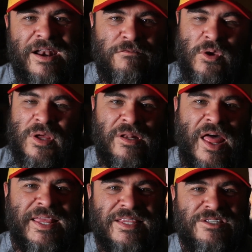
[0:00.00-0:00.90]
If you could
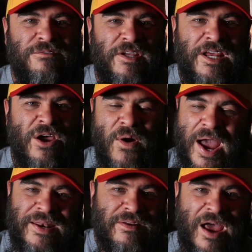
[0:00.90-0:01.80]
like this video,
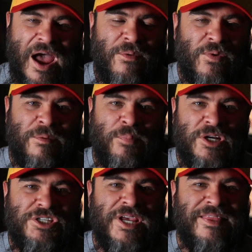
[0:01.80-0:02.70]
I would
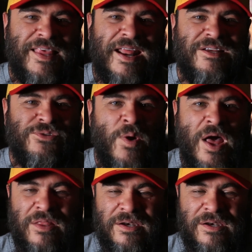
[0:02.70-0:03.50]
appreciate that as well.